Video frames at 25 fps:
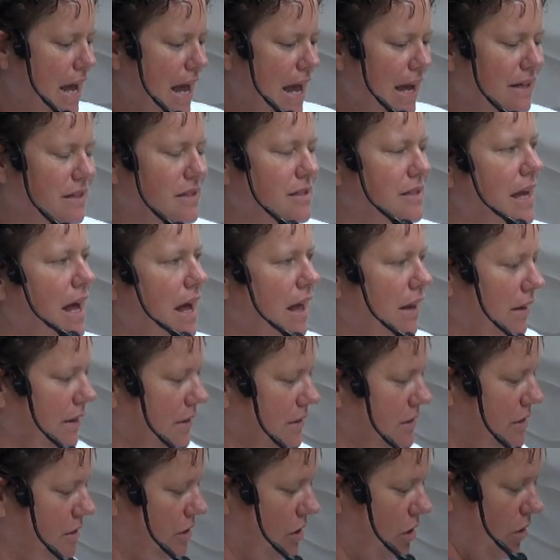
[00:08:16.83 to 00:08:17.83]
egg
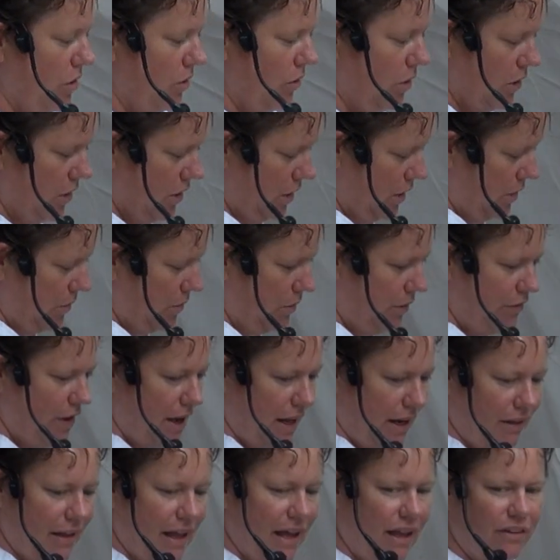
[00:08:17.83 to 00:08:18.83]
salad. So we've
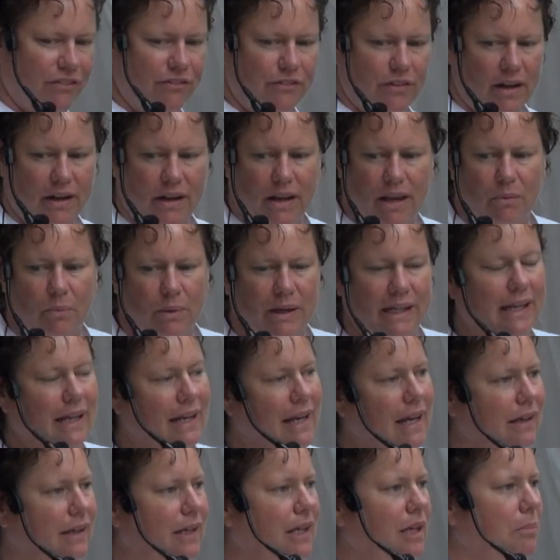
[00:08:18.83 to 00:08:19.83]
had a lot of fun, and we
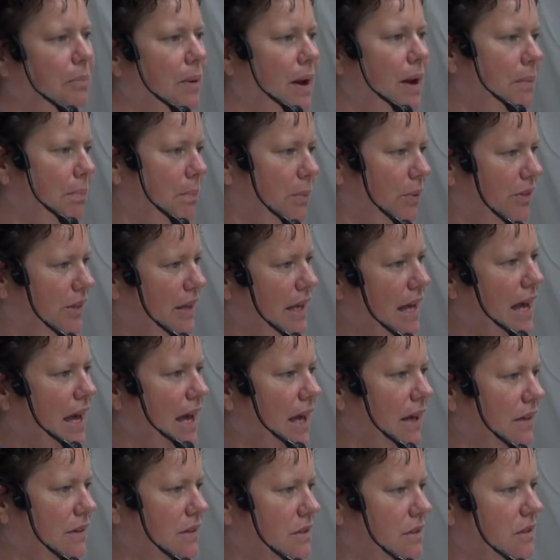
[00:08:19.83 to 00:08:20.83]
cannot keep up with the
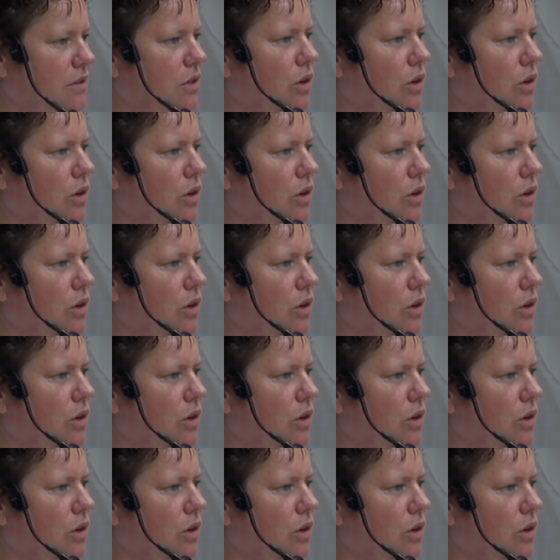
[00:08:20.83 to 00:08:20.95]
eggs.